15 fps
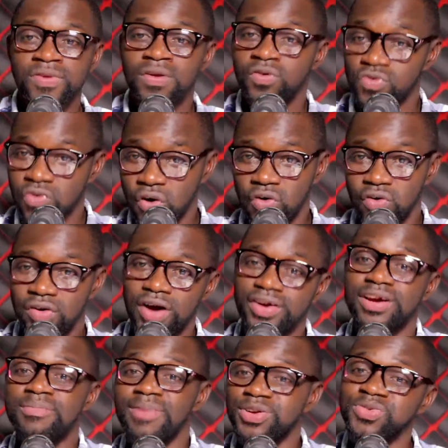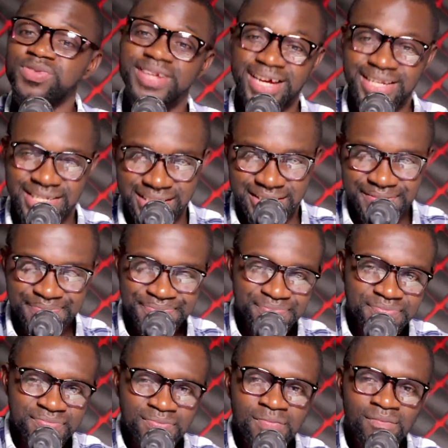So, and I'm a snatting.
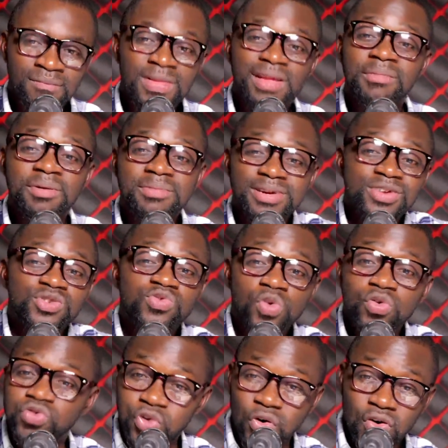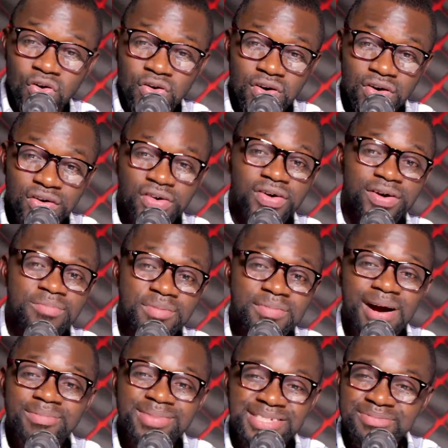The mem is so talk. Me, my
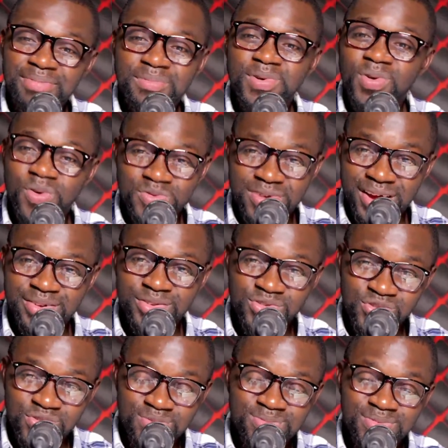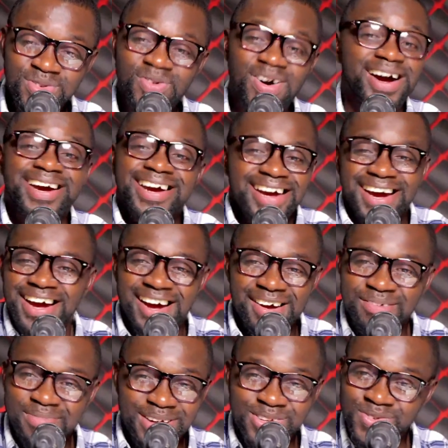Mr. Mammy could be a issue. What
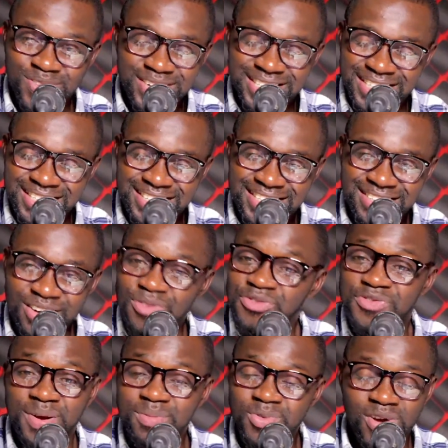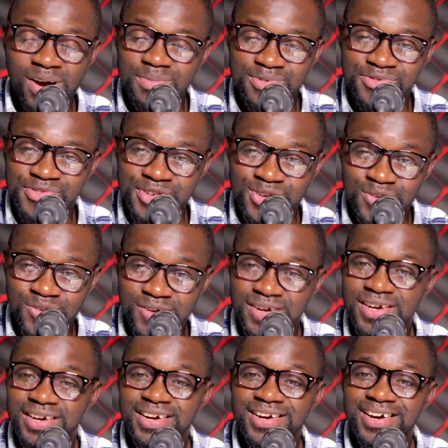can my swatting of frame grabbing funeral?
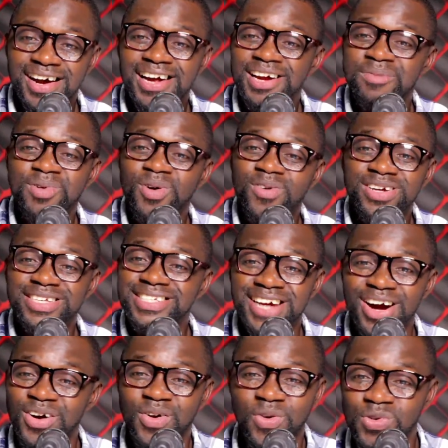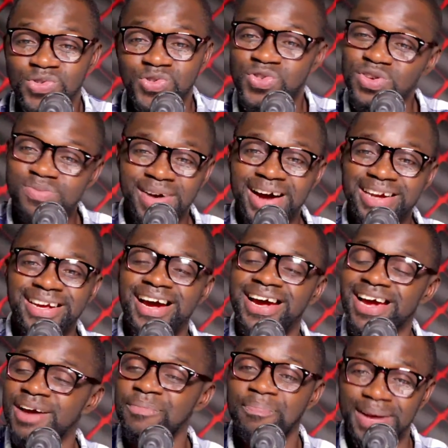And I'm a good dear groom, Sudomana,
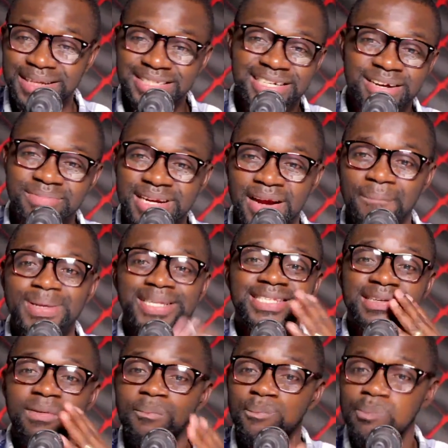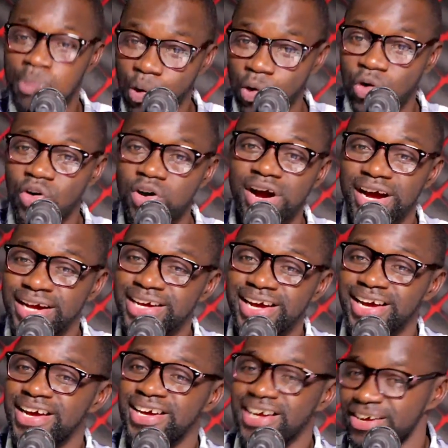a patrim, and I'm a simple ball, a
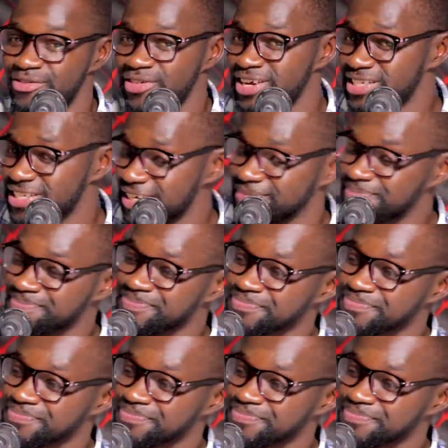year a verse. And